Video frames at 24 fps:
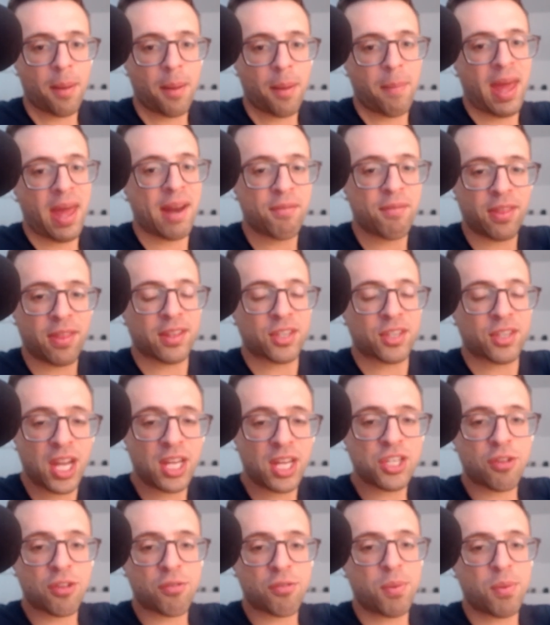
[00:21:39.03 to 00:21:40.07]
um, and everything
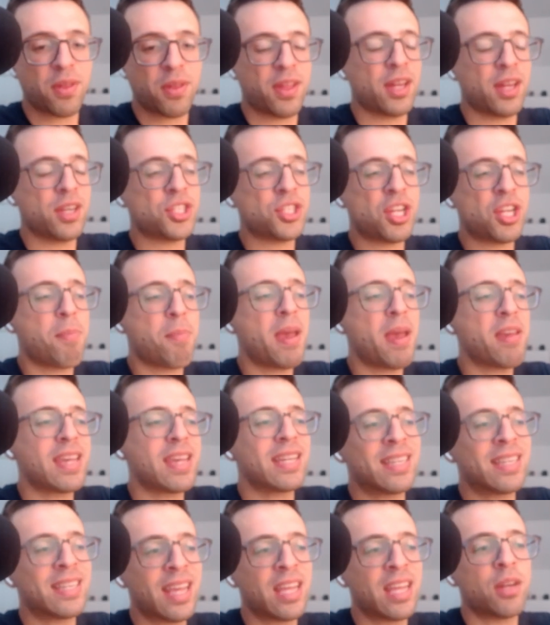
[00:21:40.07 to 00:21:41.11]
that changes with it, she's
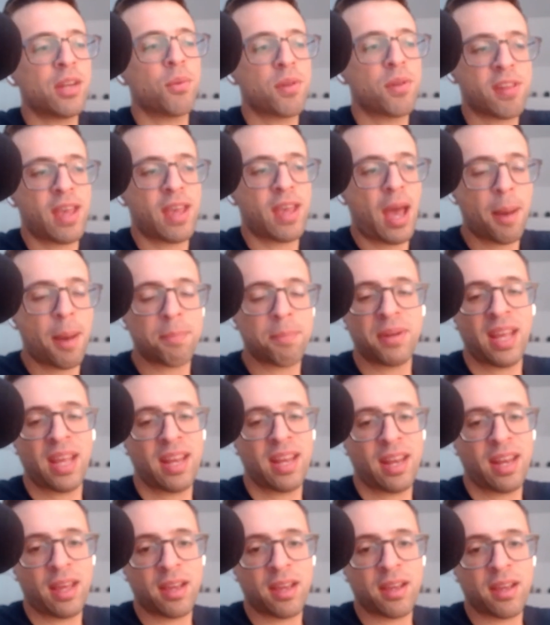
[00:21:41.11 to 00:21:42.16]
basically continuously
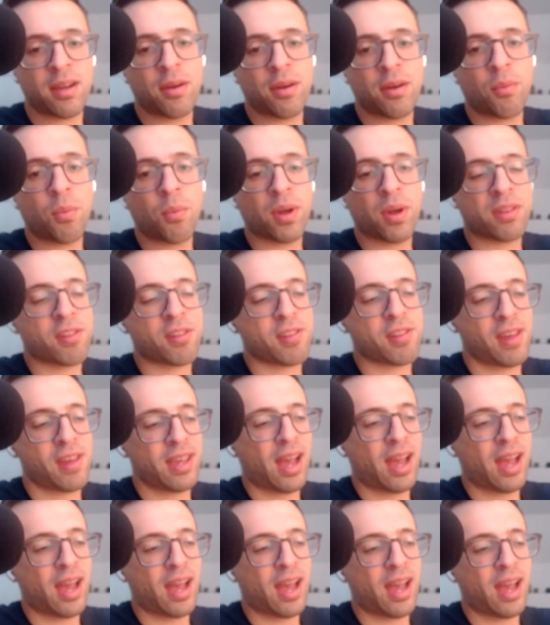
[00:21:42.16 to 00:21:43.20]
updating
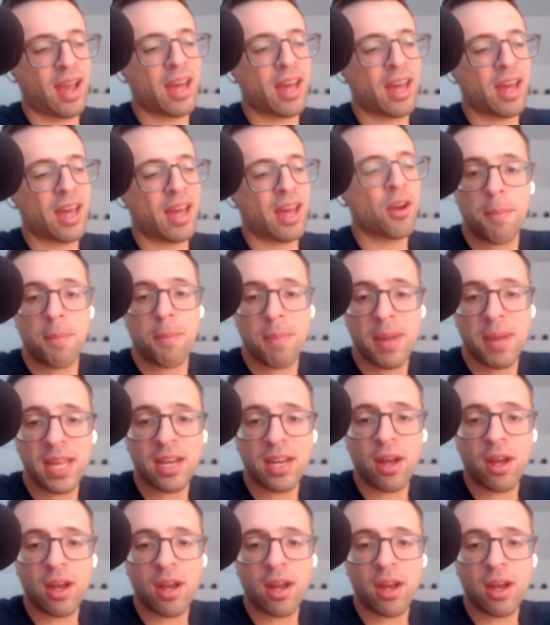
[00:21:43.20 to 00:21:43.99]
what's like I don't want to call it